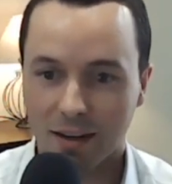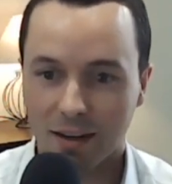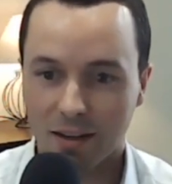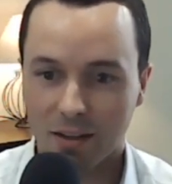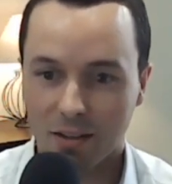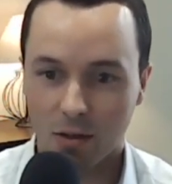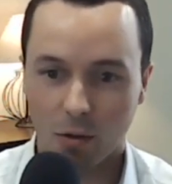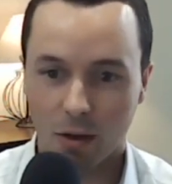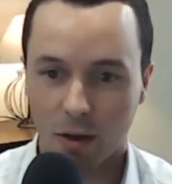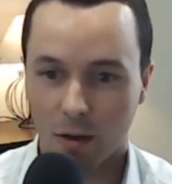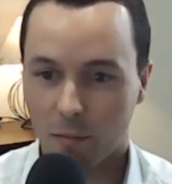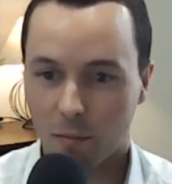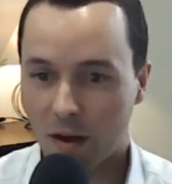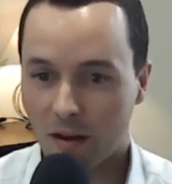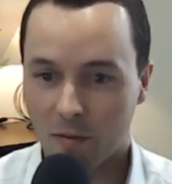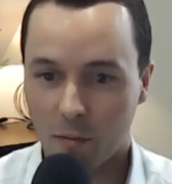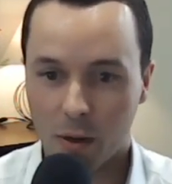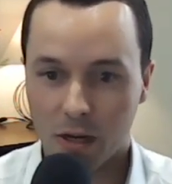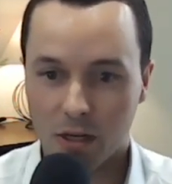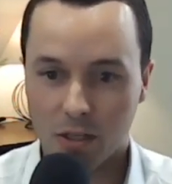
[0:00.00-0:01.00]
So they
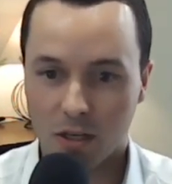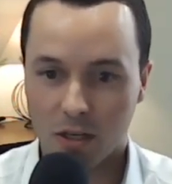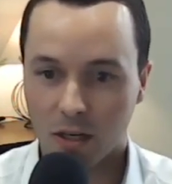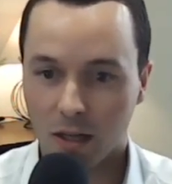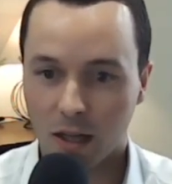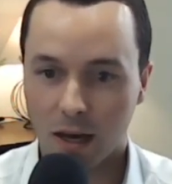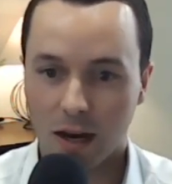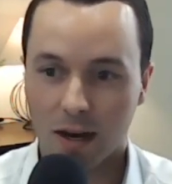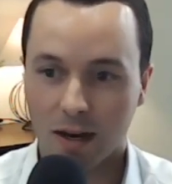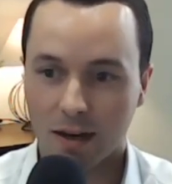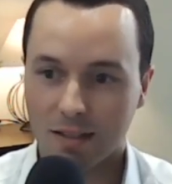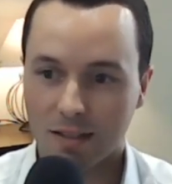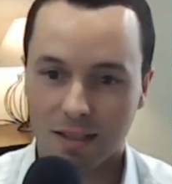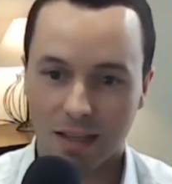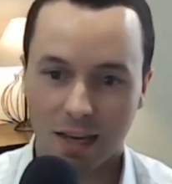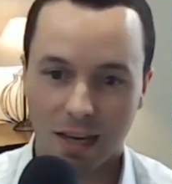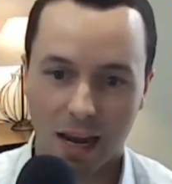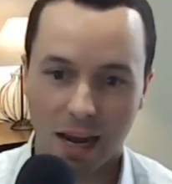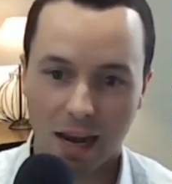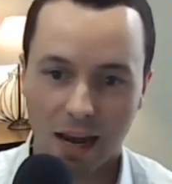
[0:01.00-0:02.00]
have pitch clocks,
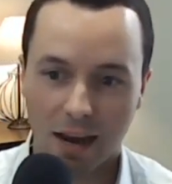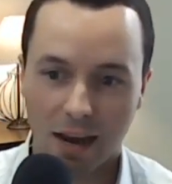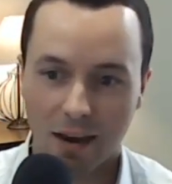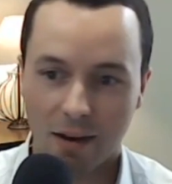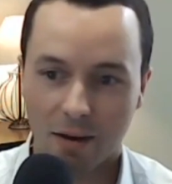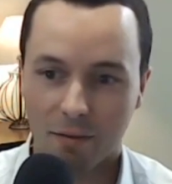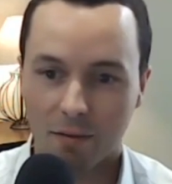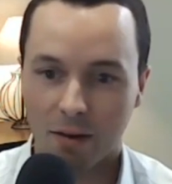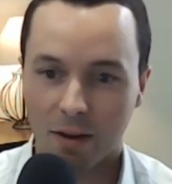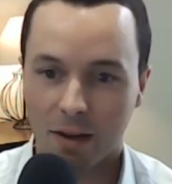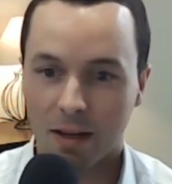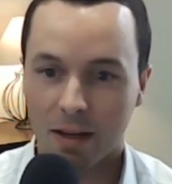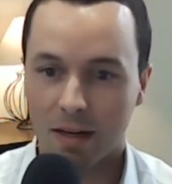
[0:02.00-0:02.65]
they have